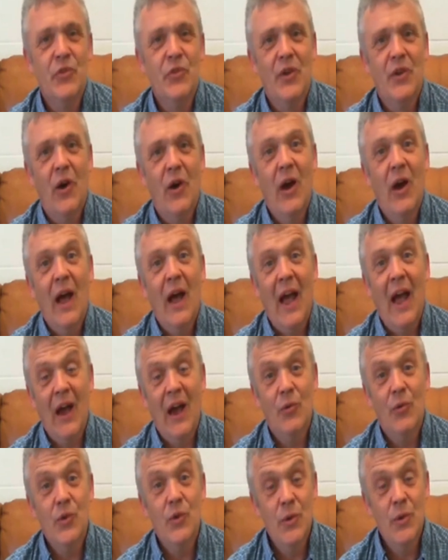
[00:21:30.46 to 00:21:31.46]
So
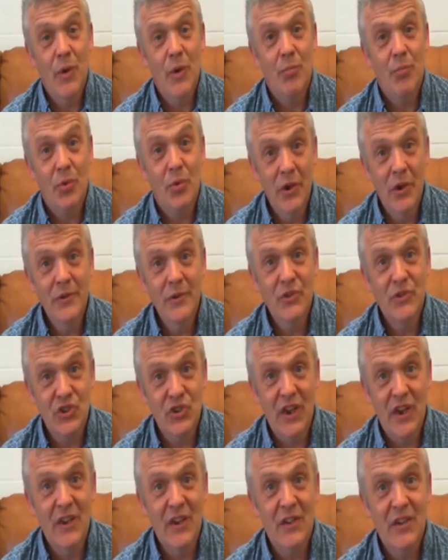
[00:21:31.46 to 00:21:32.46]
how you
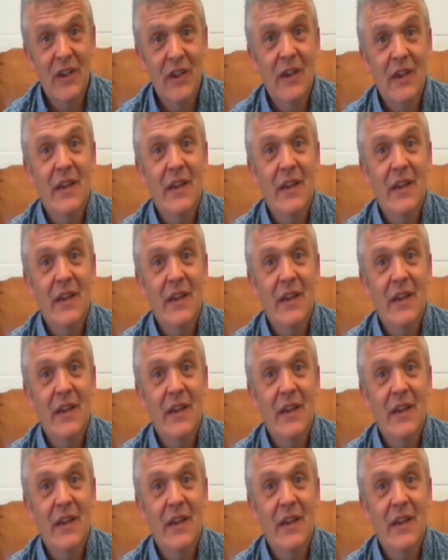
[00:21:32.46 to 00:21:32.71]
approach it